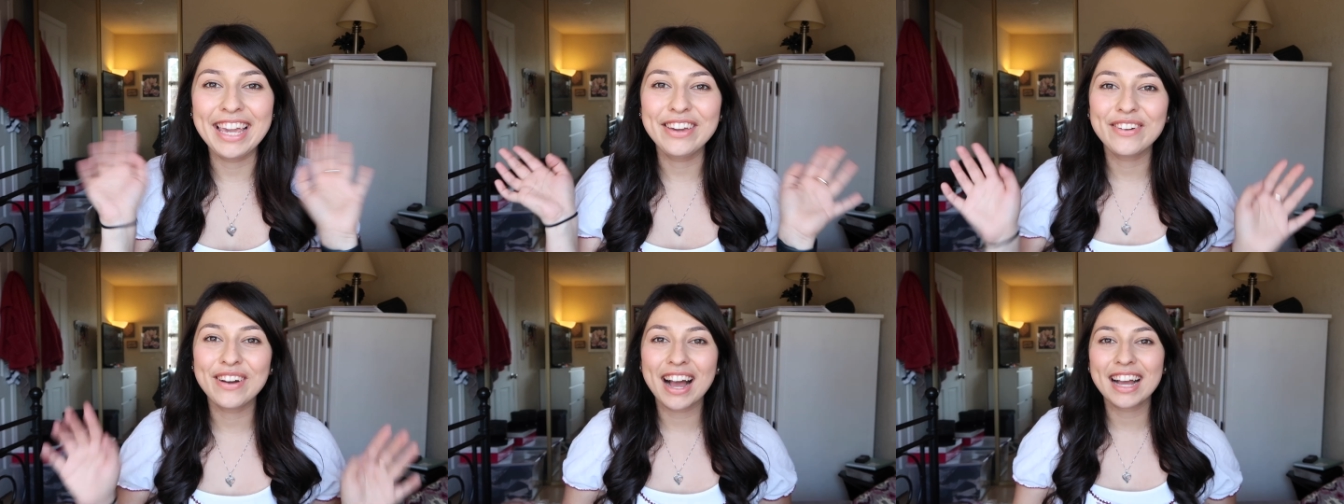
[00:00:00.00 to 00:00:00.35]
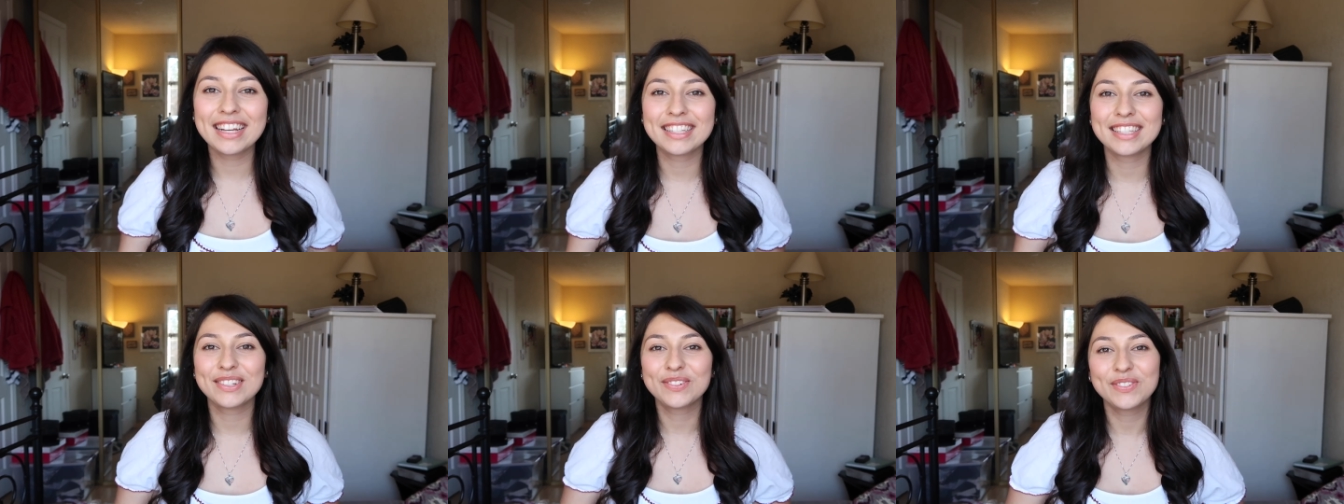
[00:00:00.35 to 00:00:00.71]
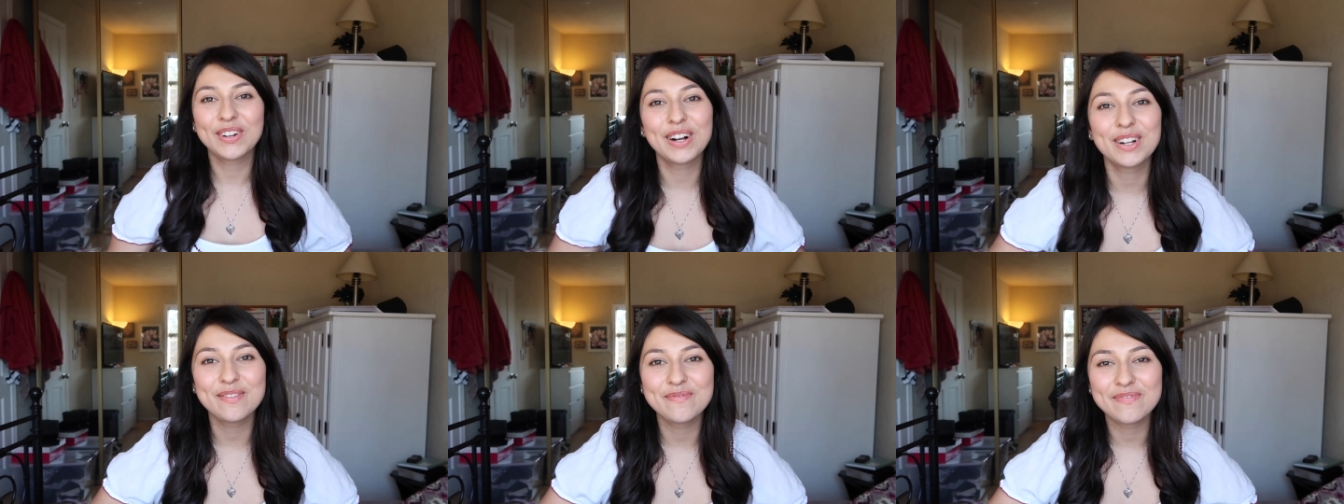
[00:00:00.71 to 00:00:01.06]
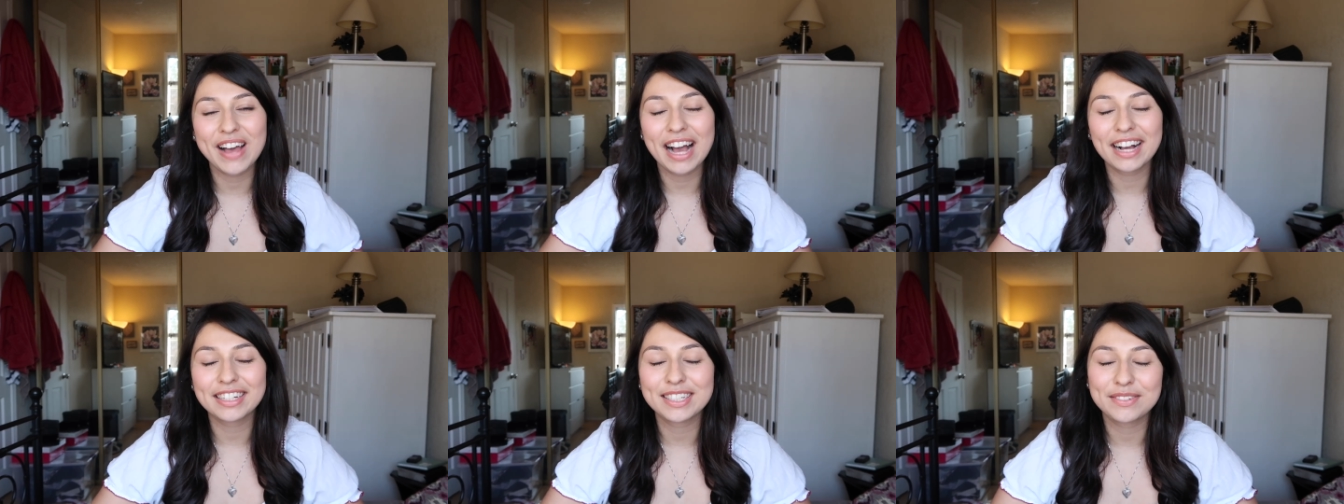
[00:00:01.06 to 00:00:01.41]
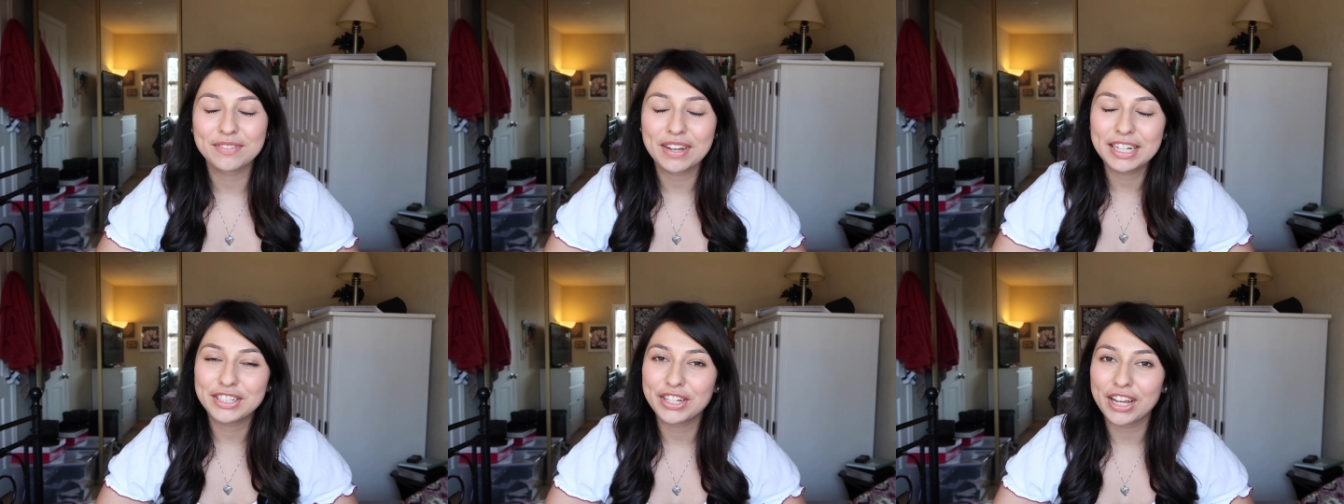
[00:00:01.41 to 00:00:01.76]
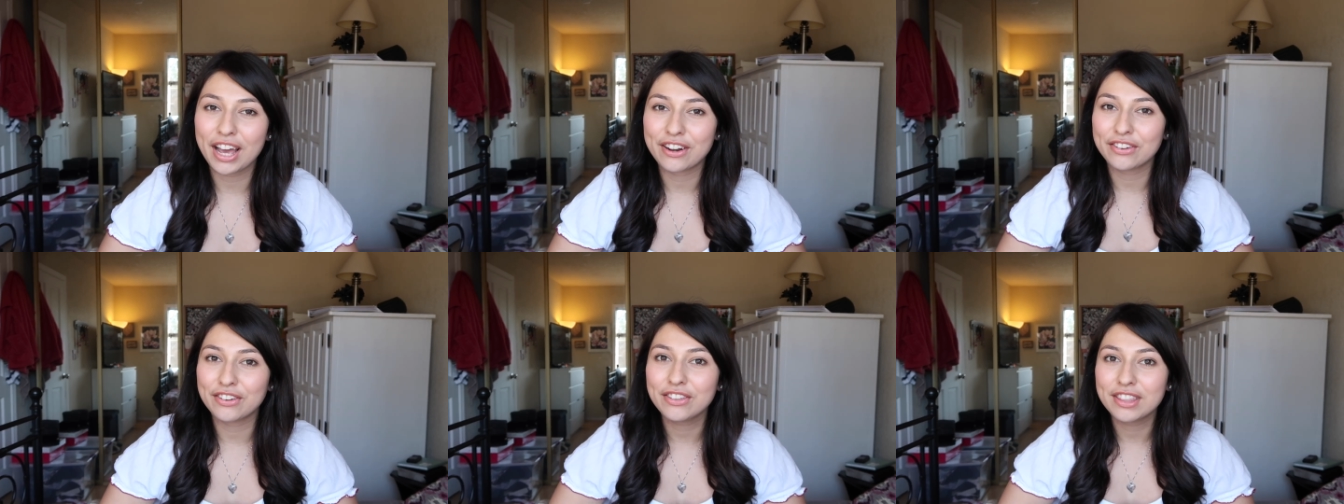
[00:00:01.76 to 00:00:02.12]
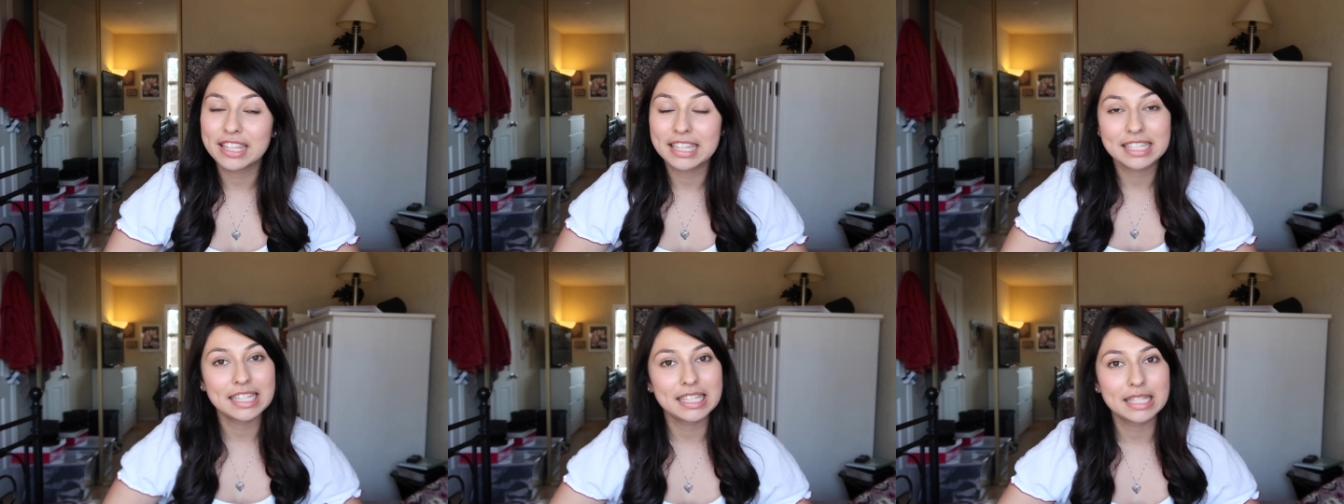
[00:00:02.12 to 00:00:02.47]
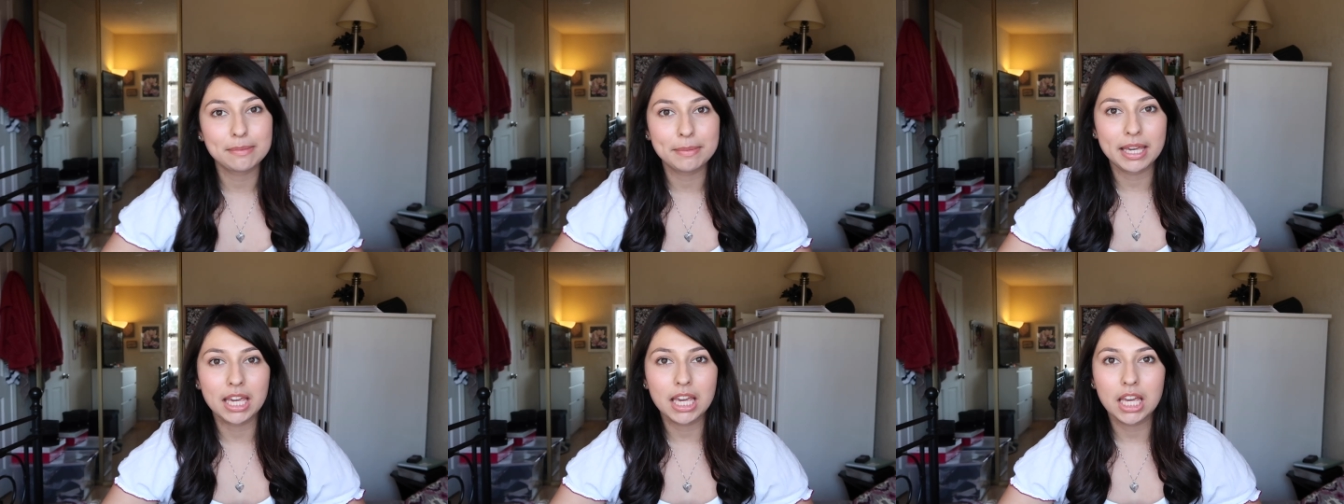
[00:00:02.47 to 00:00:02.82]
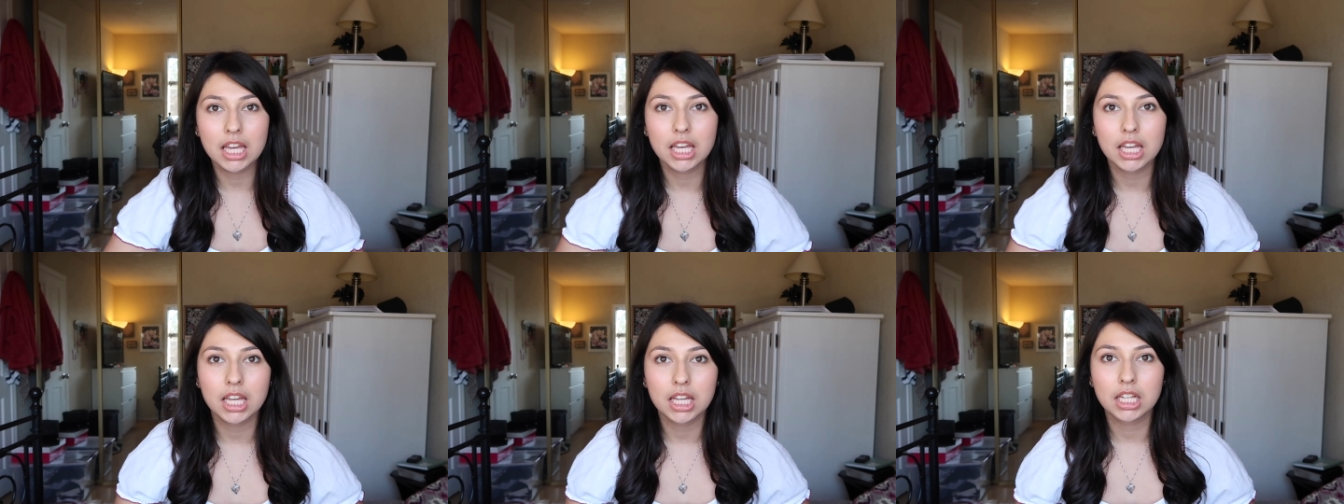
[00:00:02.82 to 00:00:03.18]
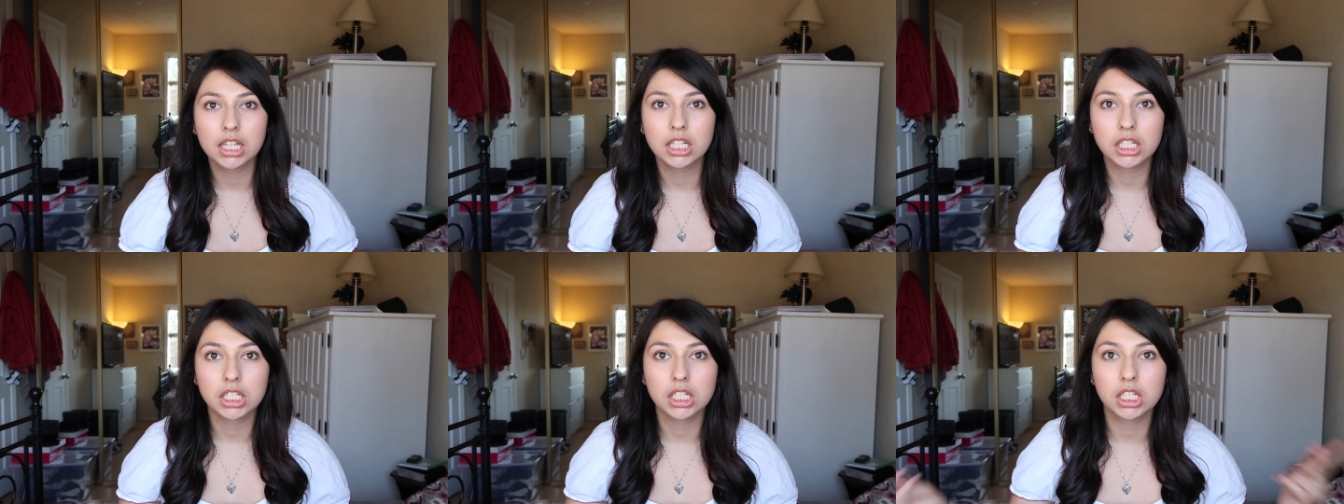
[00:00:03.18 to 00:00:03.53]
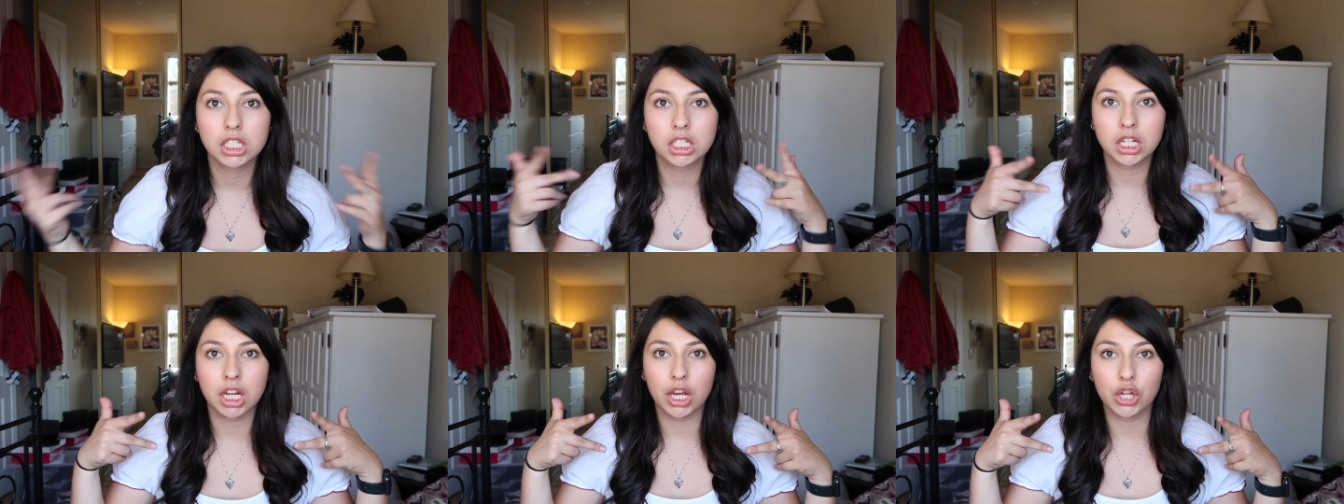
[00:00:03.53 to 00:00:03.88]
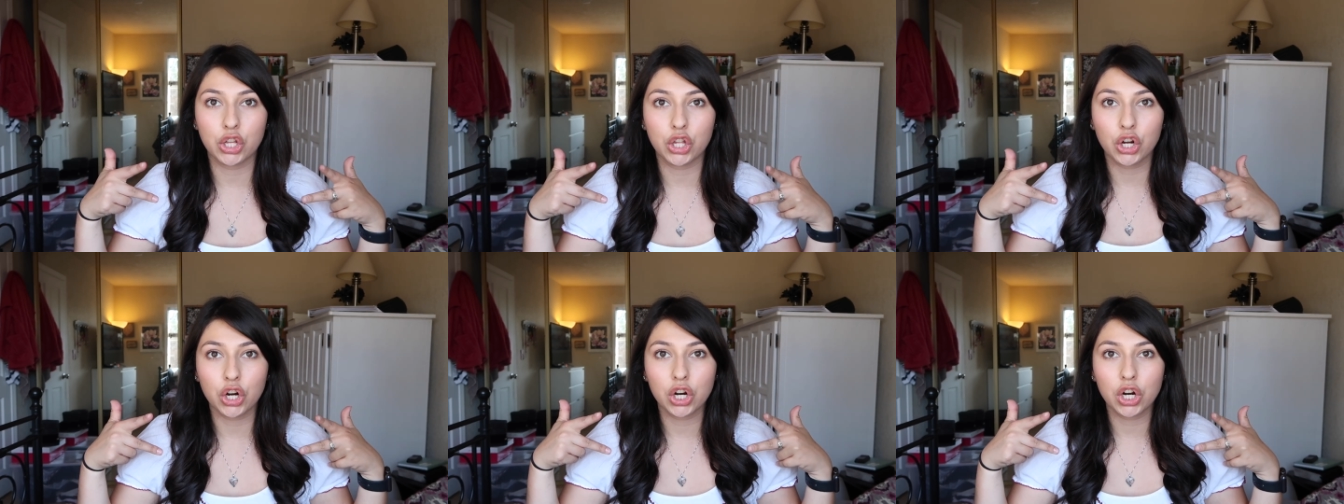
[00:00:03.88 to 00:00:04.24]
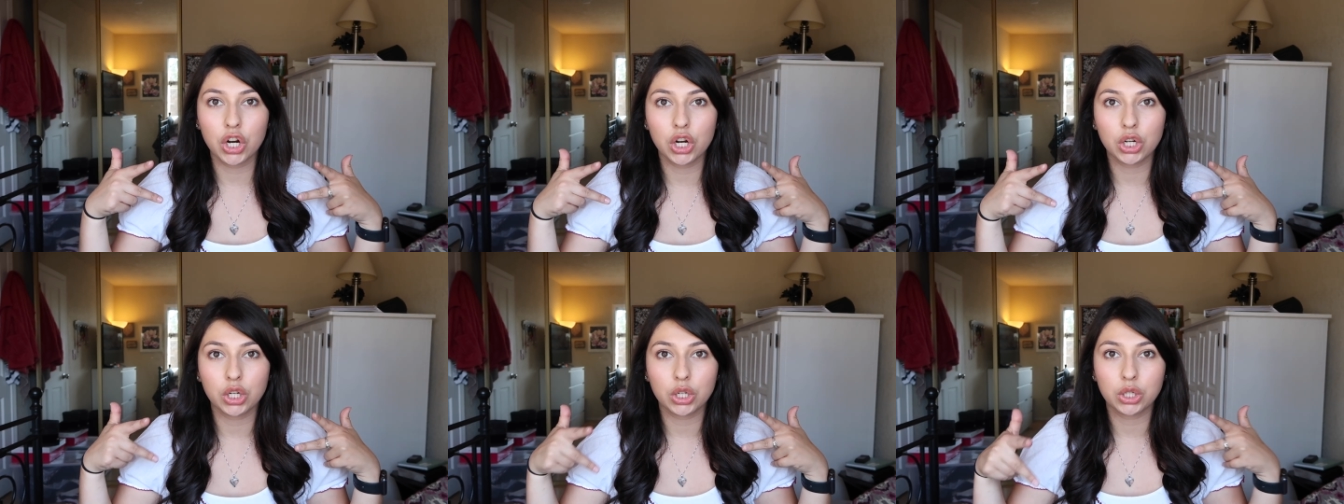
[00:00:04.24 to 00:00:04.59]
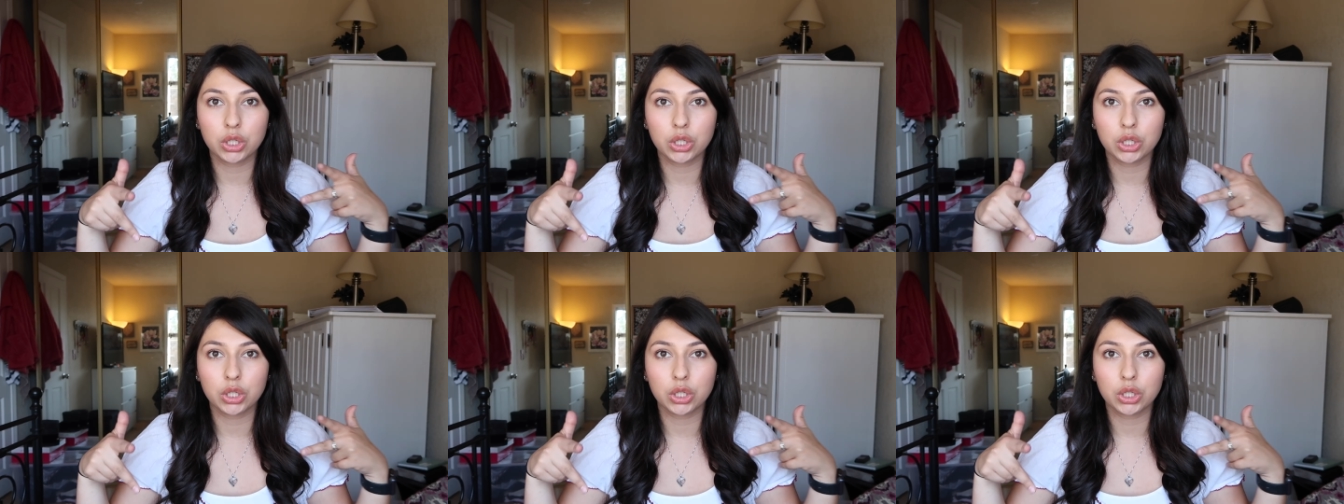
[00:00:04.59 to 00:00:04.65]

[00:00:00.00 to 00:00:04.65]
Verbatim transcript: Hey you guys and welcome back to my channel. This is me, Taylor.